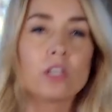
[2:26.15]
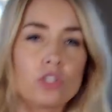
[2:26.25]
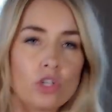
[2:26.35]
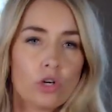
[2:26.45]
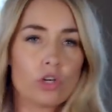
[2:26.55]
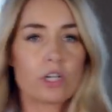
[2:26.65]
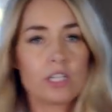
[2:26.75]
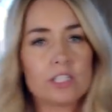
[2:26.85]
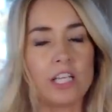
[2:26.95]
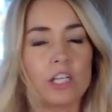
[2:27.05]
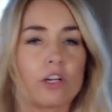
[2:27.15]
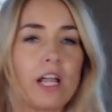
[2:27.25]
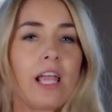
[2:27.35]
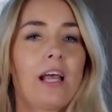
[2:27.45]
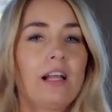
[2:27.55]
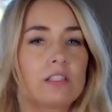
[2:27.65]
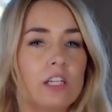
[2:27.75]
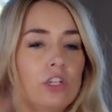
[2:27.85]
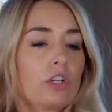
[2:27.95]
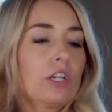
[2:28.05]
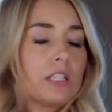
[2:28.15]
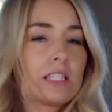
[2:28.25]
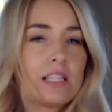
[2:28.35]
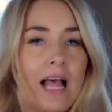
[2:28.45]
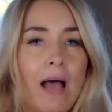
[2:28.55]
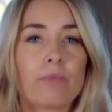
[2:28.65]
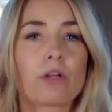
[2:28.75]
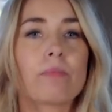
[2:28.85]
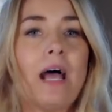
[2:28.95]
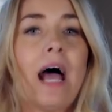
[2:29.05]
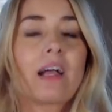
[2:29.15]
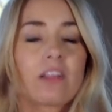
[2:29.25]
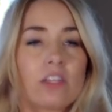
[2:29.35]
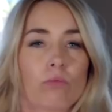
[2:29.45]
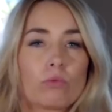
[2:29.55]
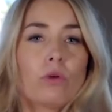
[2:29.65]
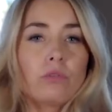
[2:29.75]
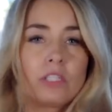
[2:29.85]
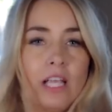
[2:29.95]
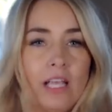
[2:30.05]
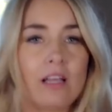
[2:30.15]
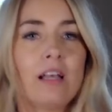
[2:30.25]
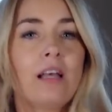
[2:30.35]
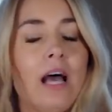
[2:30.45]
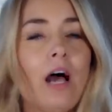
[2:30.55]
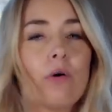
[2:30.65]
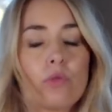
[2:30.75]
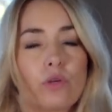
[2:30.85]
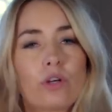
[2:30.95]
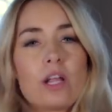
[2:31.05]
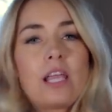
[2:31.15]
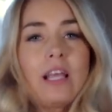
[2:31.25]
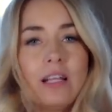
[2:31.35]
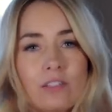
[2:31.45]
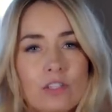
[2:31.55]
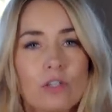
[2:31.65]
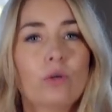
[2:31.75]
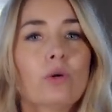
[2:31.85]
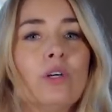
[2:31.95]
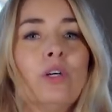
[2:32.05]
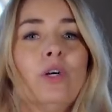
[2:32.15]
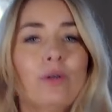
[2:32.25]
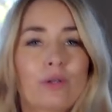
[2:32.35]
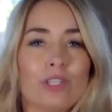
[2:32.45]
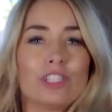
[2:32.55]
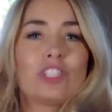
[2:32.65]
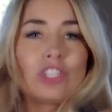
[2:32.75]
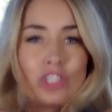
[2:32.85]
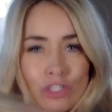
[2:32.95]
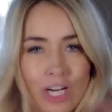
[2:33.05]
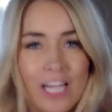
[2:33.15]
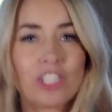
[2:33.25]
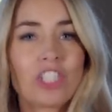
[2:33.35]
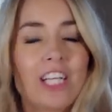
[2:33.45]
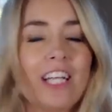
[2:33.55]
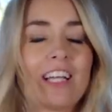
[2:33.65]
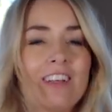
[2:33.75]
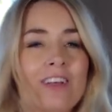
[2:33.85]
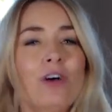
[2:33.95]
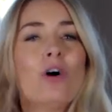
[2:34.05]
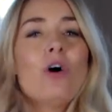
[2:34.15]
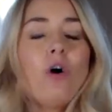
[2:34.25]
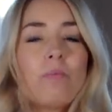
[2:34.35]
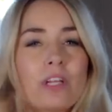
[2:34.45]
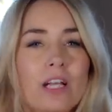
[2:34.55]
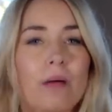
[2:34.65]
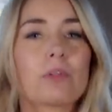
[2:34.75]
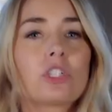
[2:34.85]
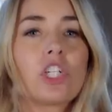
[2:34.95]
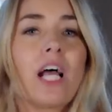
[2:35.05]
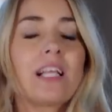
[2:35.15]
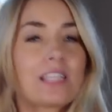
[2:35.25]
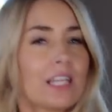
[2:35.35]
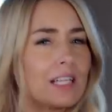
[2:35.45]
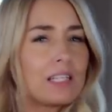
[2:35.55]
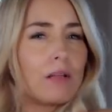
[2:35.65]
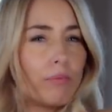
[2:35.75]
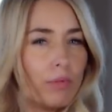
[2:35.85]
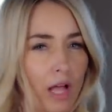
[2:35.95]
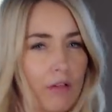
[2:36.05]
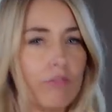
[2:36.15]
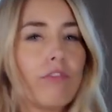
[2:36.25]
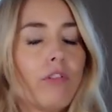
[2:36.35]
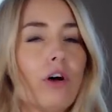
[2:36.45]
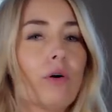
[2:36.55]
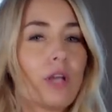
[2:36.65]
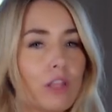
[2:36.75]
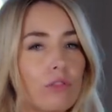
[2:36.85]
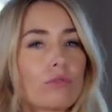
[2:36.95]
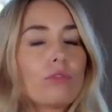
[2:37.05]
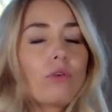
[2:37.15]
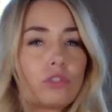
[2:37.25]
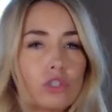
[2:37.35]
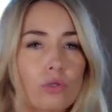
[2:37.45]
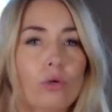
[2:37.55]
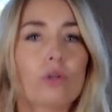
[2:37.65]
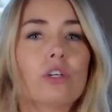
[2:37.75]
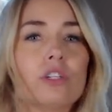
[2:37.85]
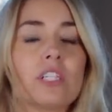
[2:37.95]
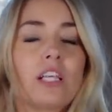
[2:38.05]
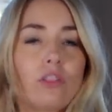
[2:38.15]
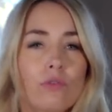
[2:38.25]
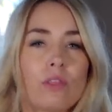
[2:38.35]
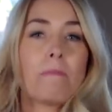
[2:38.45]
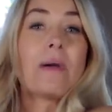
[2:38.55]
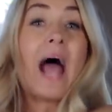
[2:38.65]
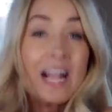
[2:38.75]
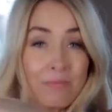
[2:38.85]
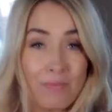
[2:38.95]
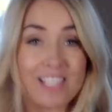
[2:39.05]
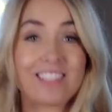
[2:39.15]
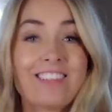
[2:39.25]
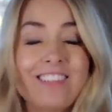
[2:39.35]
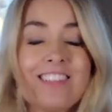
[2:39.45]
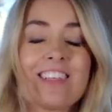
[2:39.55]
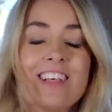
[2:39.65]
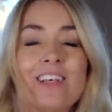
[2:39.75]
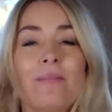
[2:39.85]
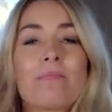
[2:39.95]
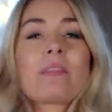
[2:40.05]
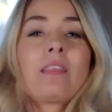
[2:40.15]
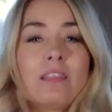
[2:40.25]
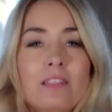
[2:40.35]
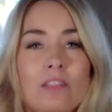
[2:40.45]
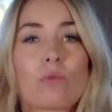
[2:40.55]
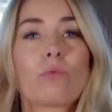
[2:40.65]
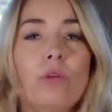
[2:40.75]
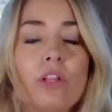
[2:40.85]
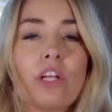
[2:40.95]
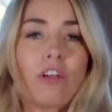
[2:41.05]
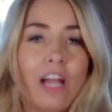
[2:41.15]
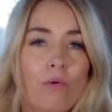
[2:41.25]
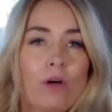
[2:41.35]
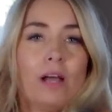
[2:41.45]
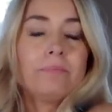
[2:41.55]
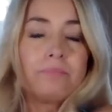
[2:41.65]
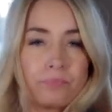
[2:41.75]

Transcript: So you're gonna take your hands and you're gonna slap your back and then rotate out through your hands. So really just stretching, opening up your chest, getting some blood flow in through those shoulders, in through the back muscles. This is a really great one.